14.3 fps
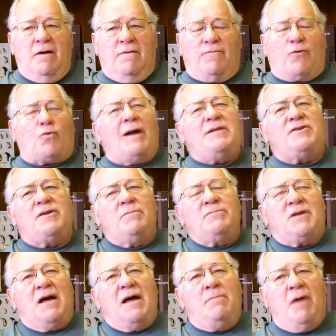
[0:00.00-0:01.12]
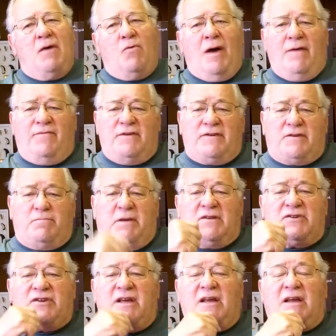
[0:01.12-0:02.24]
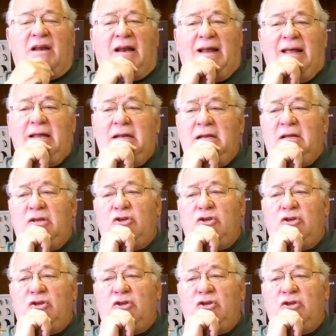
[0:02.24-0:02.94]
For quite some time, my wife has been saying, Glen,